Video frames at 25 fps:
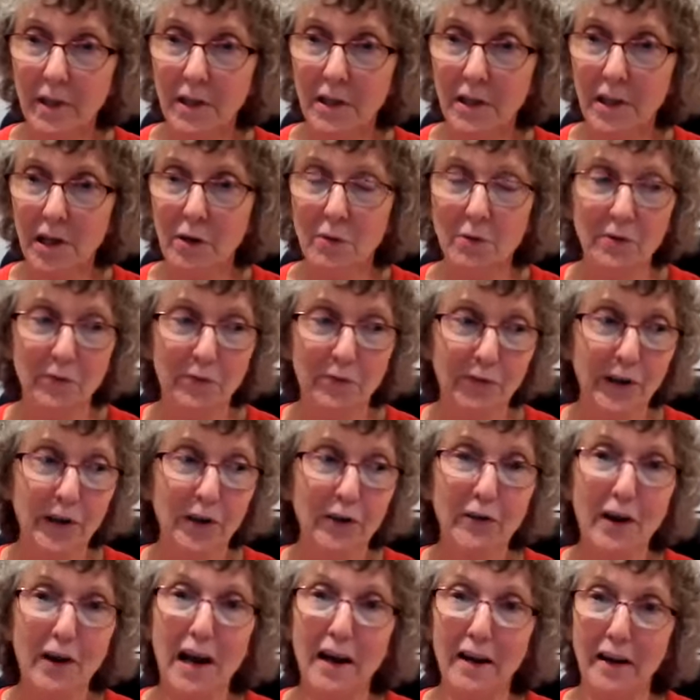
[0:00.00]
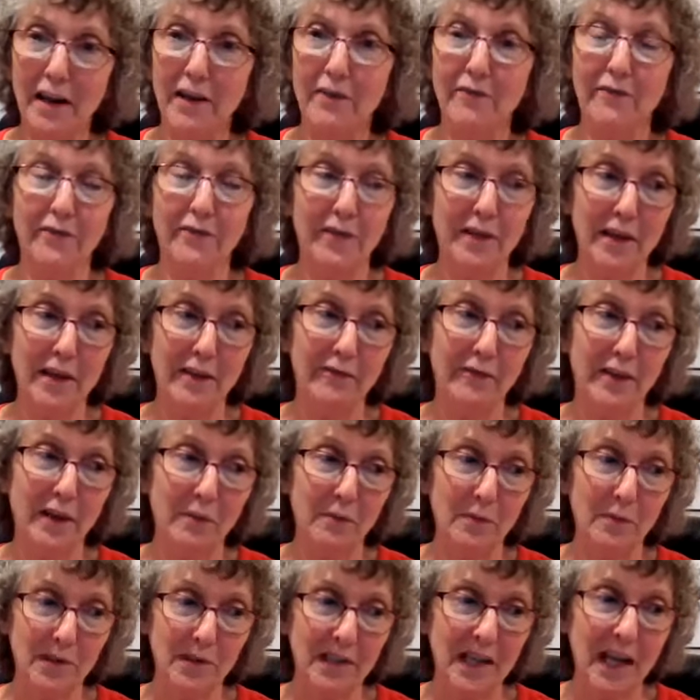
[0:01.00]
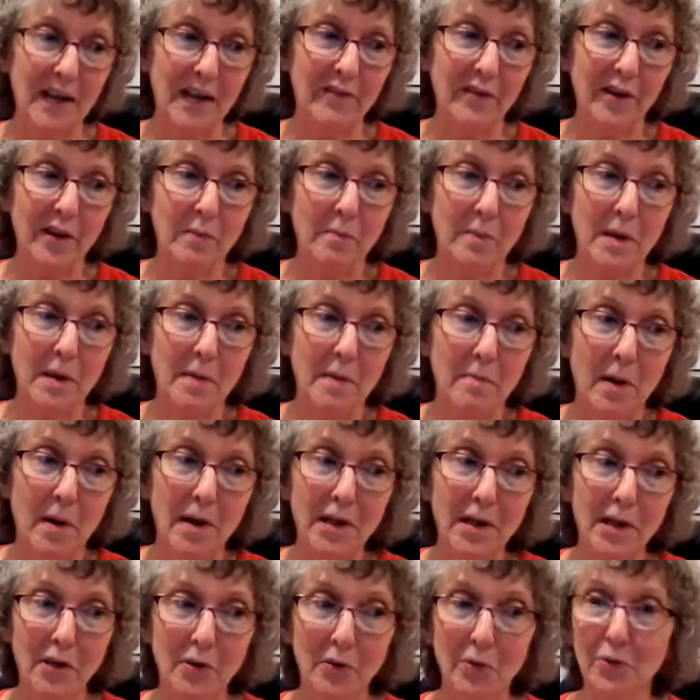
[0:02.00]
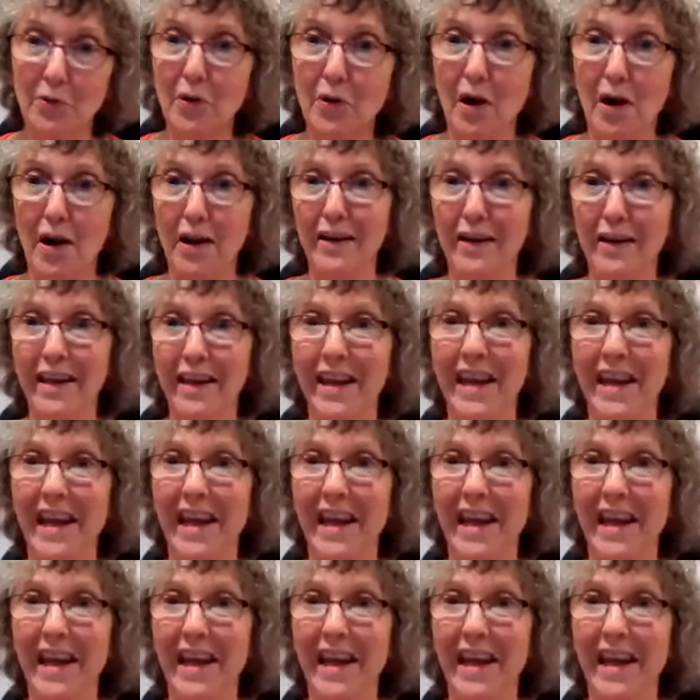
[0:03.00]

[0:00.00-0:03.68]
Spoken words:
to figure out if they were saving me money or not.